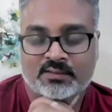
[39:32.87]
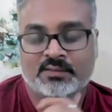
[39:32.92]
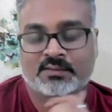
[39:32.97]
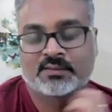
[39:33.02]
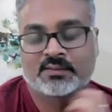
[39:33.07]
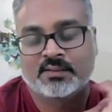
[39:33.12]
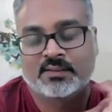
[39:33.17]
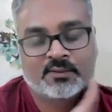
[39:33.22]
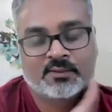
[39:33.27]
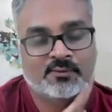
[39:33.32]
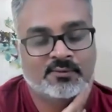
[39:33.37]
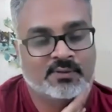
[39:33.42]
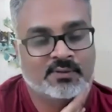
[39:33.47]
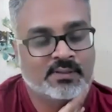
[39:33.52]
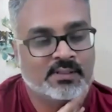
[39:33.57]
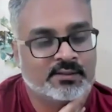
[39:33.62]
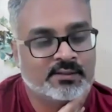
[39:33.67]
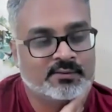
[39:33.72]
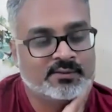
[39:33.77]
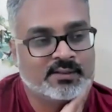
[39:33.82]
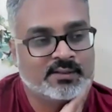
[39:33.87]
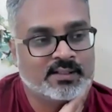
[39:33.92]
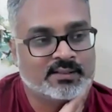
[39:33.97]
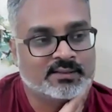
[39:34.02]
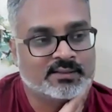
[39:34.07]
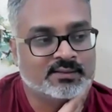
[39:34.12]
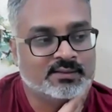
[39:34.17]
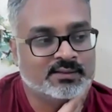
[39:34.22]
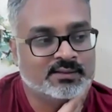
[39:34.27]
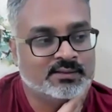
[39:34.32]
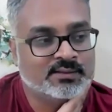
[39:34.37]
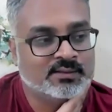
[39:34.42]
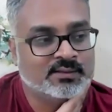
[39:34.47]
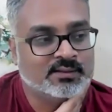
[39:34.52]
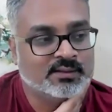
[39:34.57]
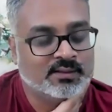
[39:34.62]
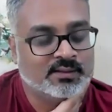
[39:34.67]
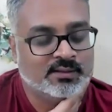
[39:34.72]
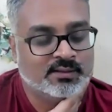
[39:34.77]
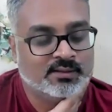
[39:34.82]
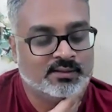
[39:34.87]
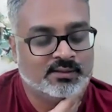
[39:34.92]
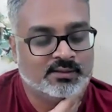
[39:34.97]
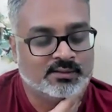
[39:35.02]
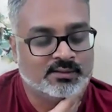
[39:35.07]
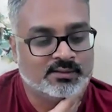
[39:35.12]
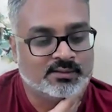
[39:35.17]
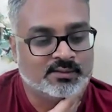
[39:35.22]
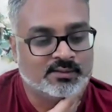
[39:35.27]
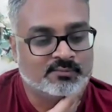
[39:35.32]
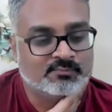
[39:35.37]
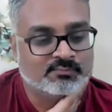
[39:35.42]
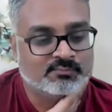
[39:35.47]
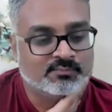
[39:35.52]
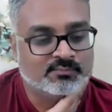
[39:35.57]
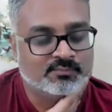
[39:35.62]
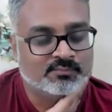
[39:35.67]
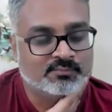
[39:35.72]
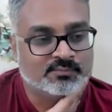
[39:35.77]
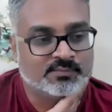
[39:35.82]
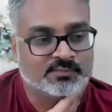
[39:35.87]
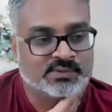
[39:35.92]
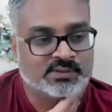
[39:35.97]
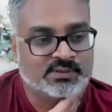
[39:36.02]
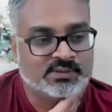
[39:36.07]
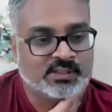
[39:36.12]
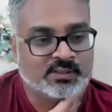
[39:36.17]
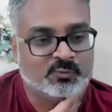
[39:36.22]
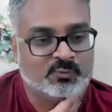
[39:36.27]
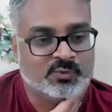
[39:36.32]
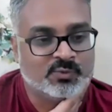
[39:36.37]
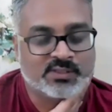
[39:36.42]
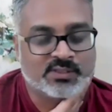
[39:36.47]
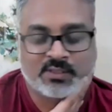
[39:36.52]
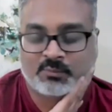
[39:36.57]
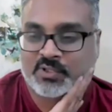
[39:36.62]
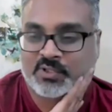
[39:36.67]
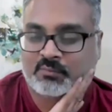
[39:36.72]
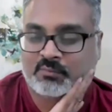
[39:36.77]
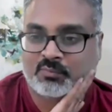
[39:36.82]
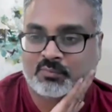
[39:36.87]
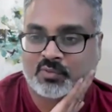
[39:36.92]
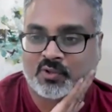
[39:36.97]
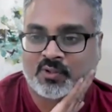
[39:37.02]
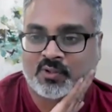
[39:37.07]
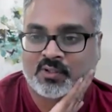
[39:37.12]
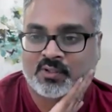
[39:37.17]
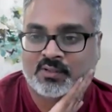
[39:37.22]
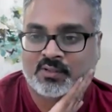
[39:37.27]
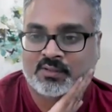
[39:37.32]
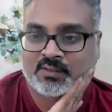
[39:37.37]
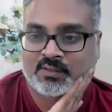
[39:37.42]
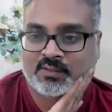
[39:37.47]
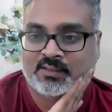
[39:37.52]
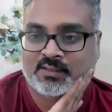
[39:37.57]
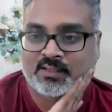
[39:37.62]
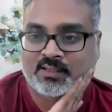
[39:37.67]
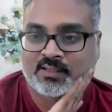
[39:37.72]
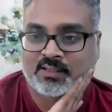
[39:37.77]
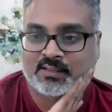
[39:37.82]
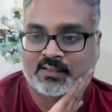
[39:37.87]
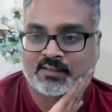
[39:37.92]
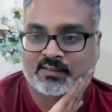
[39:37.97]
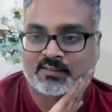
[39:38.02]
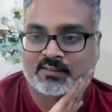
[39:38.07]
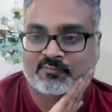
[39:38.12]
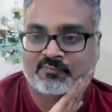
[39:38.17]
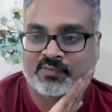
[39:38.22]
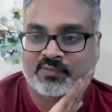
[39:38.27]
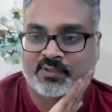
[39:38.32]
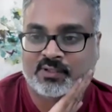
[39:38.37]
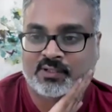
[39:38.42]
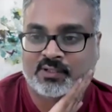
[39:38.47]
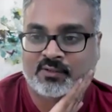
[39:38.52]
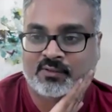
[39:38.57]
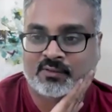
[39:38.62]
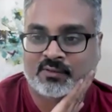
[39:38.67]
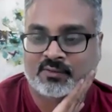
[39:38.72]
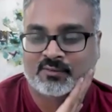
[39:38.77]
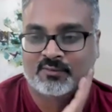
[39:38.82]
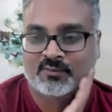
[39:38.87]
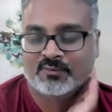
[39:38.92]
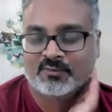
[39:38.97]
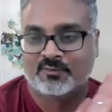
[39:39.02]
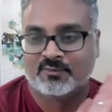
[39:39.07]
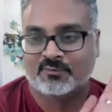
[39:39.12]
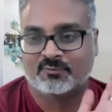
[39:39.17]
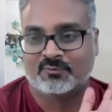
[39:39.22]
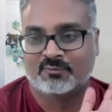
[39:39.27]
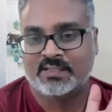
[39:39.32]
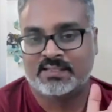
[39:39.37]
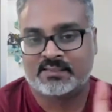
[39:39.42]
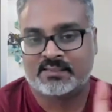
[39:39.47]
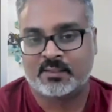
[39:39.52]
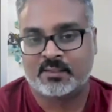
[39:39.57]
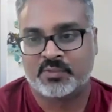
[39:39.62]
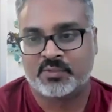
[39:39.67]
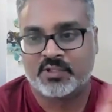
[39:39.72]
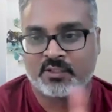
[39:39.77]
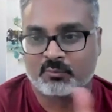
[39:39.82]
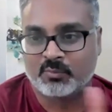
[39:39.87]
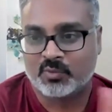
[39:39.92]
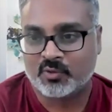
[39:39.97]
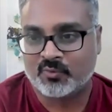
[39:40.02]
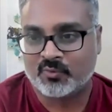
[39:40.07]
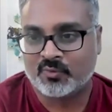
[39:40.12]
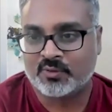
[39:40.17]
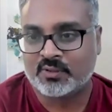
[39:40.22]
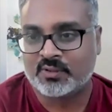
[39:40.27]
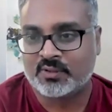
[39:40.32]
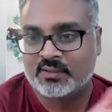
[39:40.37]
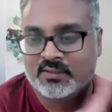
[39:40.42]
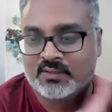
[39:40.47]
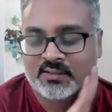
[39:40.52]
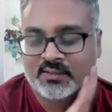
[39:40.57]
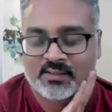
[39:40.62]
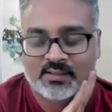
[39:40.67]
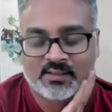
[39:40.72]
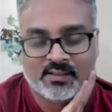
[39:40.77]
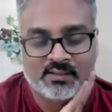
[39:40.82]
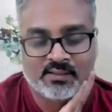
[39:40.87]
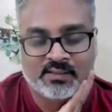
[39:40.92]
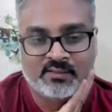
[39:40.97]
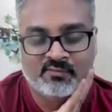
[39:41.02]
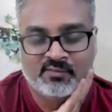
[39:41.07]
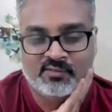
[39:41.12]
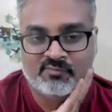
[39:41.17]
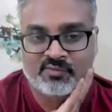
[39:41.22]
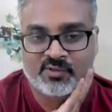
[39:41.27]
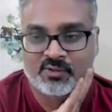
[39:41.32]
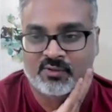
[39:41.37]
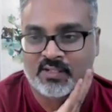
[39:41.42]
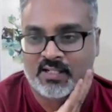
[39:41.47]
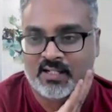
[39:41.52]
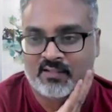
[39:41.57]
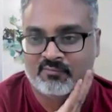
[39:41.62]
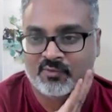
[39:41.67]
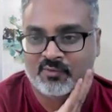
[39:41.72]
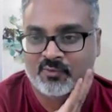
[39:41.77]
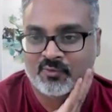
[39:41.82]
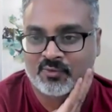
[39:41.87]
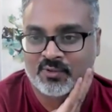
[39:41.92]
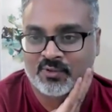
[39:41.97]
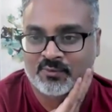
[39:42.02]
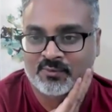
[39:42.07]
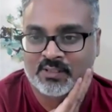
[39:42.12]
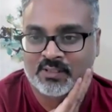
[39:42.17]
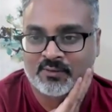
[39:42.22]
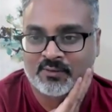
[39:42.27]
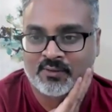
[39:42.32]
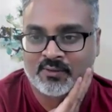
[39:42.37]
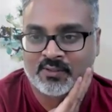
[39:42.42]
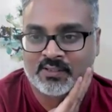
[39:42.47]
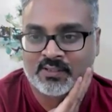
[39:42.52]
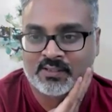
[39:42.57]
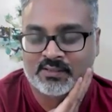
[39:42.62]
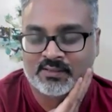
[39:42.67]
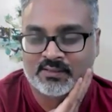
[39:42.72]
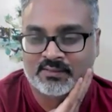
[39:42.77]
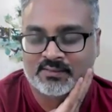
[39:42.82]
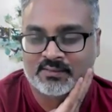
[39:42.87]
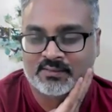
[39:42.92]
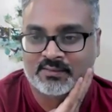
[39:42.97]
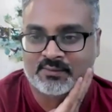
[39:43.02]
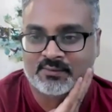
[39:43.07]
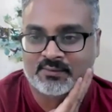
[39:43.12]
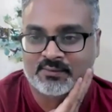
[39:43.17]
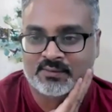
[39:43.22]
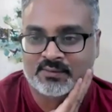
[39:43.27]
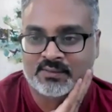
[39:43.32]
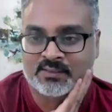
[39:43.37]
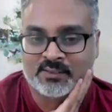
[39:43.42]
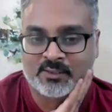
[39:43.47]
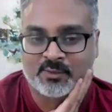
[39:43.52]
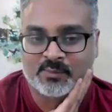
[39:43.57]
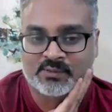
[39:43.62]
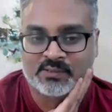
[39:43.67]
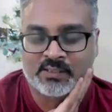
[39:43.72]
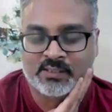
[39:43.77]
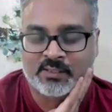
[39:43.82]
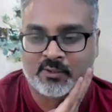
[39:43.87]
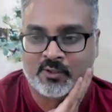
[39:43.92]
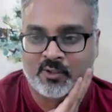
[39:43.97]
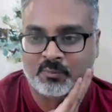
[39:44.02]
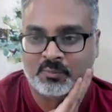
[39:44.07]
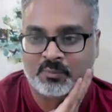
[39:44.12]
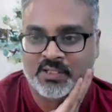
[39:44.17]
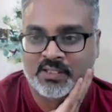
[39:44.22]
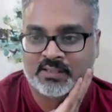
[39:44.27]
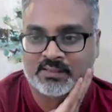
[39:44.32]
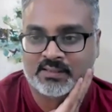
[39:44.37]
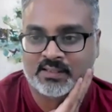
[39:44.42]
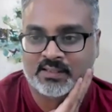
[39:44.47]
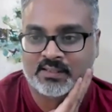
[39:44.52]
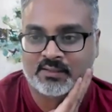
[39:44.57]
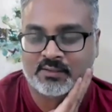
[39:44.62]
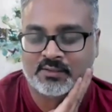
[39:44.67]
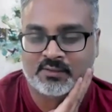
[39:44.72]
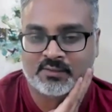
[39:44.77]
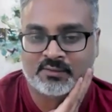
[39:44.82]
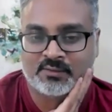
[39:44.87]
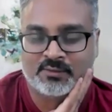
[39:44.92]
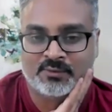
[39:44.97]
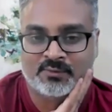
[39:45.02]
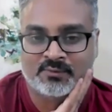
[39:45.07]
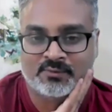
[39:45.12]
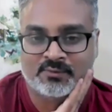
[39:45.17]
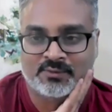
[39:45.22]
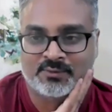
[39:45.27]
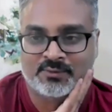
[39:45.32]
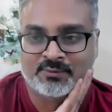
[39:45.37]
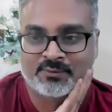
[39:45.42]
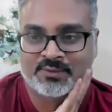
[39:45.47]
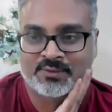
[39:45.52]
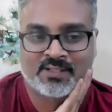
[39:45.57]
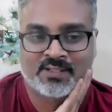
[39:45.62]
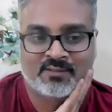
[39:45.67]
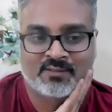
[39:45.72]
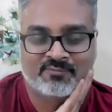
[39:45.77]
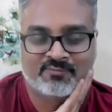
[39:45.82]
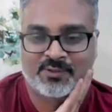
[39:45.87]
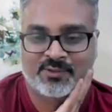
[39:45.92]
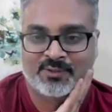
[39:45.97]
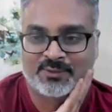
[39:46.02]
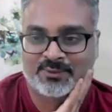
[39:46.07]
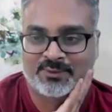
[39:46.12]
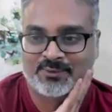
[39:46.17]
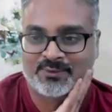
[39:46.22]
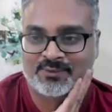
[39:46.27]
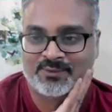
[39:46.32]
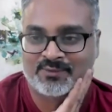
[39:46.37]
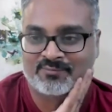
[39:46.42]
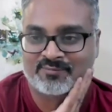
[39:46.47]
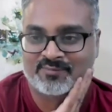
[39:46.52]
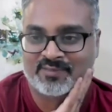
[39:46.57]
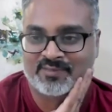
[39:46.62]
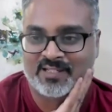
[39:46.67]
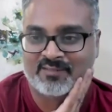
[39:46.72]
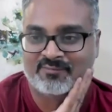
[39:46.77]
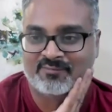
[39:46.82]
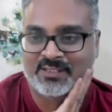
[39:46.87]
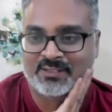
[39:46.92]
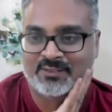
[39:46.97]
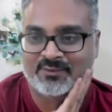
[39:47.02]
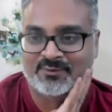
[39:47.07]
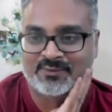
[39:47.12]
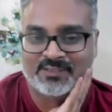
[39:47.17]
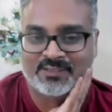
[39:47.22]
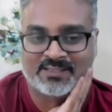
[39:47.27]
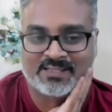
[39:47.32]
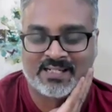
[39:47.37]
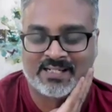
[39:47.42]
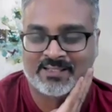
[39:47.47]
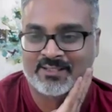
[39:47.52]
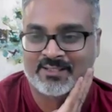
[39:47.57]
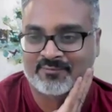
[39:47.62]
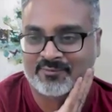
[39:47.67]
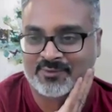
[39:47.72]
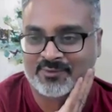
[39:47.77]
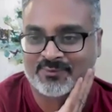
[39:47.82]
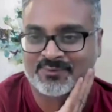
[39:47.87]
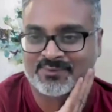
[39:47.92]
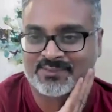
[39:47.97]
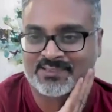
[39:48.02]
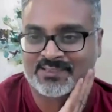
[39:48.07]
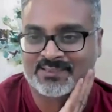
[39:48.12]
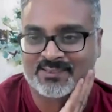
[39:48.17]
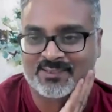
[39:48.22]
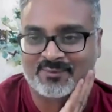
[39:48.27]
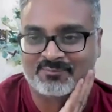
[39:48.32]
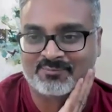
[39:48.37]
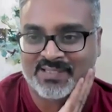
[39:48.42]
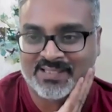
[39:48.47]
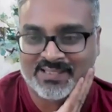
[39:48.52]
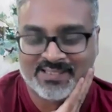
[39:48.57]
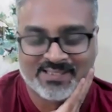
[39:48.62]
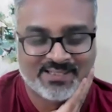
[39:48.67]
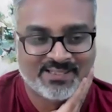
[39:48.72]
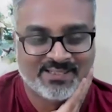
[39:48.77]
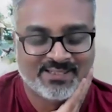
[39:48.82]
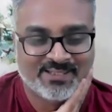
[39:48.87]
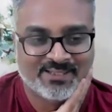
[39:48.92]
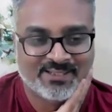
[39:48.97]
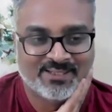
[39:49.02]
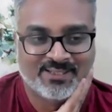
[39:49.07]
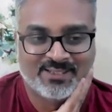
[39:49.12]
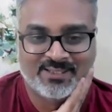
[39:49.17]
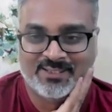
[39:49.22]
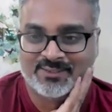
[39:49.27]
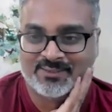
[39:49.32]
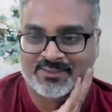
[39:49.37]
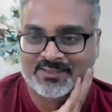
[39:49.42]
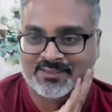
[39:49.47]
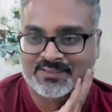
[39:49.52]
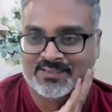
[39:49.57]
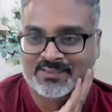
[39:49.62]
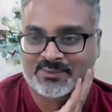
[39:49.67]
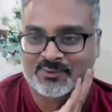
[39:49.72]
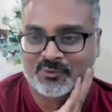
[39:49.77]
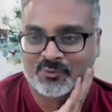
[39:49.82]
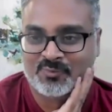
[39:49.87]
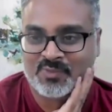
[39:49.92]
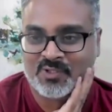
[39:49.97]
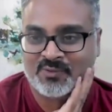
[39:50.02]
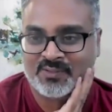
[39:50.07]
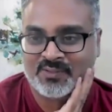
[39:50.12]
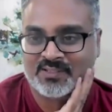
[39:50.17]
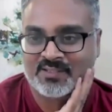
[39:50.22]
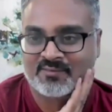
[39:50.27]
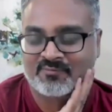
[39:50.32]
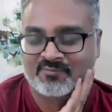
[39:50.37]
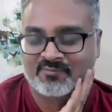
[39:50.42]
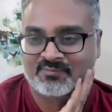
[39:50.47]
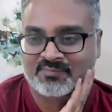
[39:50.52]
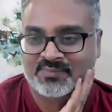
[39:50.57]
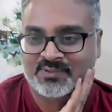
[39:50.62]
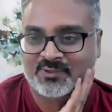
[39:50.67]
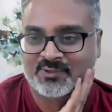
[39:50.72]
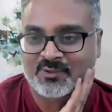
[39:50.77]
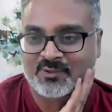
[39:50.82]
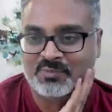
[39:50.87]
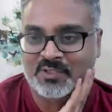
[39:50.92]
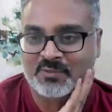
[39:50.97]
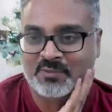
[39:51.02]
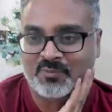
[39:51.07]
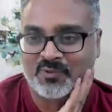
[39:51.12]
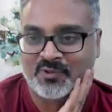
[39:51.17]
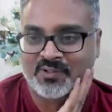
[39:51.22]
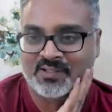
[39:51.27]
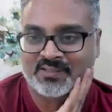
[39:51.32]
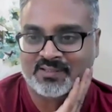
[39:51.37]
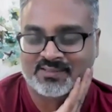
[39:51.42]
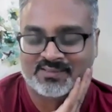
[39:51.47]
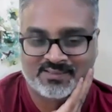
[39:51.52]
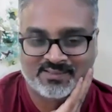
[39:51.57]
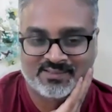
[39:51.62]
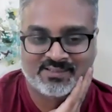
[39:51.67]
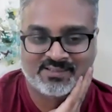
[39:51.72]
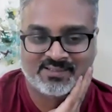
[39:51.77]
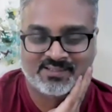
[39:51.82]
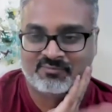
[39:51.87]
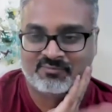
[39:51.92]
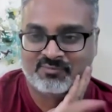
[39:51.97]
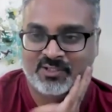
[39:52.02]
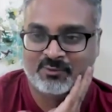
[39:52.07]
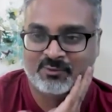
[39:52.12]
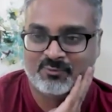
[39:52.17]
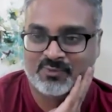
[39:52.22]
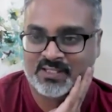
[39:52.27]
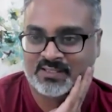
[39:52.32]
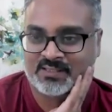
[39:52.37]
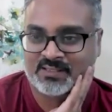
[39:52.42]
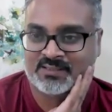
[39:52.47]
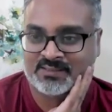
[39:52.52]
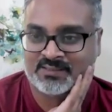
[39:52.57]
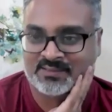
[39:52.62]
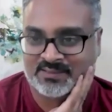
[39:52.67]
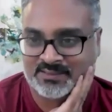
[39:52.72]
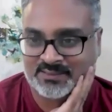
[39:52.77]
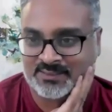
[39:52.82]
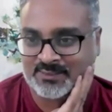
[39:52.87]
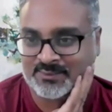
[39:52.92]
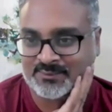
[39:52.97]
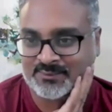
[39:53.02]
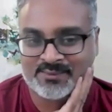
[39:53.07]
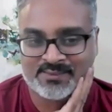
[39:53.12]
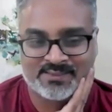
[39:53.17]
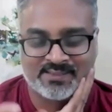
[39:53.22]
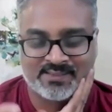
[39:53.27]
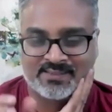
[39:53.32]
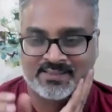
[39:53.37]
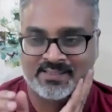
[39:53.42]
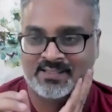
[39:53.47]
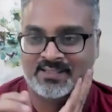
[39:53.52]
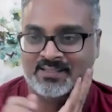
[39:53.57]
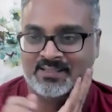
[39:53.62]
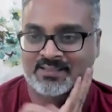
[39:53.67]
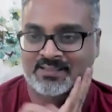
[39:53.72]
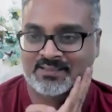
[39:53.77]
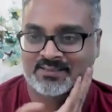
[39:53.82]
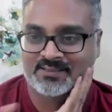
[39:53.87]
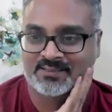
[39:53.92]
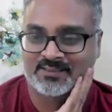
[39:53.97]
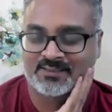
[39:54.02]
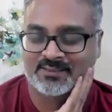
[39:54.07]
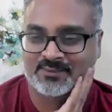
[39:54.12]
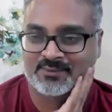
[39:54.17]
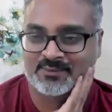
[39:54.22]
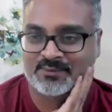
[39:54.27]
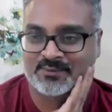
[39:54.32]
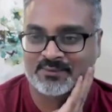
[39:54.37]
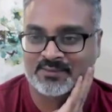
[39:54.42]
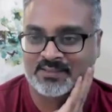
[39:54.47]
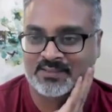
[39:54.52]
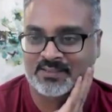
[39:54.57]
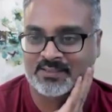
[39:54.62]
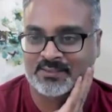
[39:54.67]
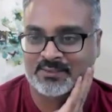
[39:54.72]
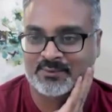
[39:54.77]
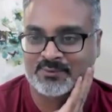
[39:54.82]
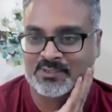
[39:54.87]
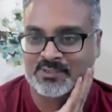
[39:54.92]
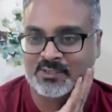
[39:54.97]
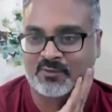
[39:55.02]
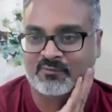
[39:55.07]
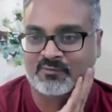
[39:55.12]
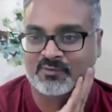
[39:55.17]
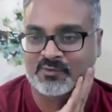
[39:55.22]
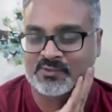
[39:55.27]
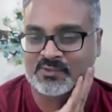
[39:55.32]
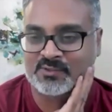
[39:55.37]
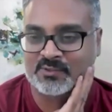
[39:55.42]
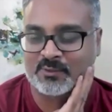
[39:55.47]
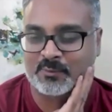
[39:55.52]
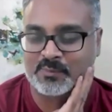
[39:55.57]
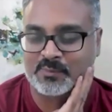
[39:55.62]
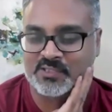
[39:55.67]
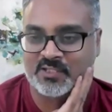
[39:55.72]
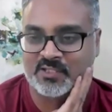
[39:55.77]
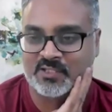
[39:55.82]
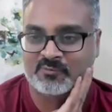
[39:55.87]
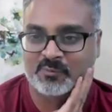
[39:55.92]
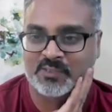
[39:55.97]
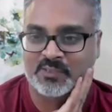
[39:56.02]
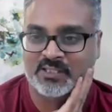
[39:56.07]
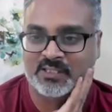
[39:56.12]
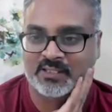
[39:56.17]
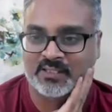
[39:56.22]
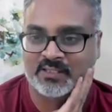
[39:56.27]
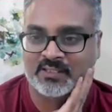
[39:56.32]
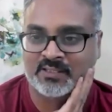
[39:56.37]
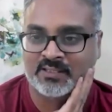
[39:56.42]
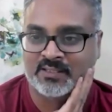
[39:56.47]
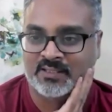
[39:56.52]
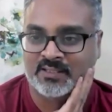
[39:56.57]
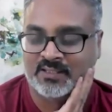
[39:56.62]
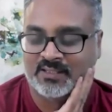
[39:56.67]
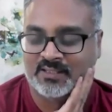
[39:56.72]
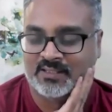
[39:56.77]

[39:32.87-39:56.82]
think it's really cool that you can actually uh, start with something broad and figure out where something broke, yeah. even if you have no clue at all, and you know your system is really complex, and you you yourself are not sure of every nook and cranny of your own system. You can just zoom out and you know pinpoint roughly where the issue is, and then you know uh, use some of those observability